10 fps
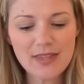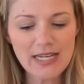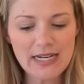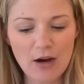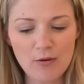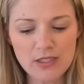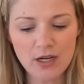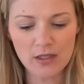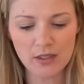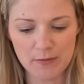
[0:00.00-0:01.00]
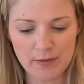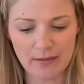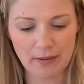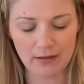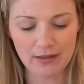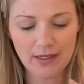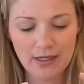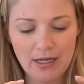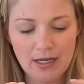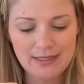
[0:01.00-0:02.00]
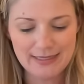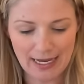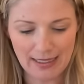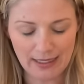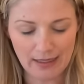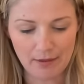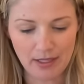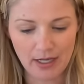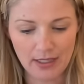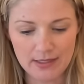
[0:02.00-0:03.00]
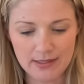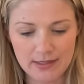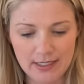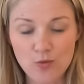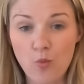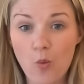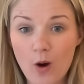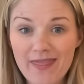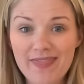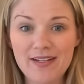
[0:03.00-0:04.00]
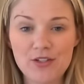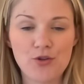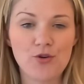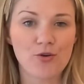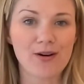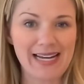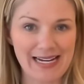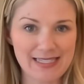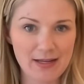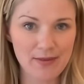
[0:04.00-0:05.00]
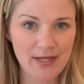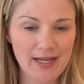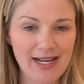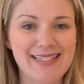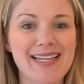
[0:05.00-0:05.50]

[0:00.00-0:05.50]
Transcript: Now I want to talk a little bit about selling, because it's one thing to create something, it's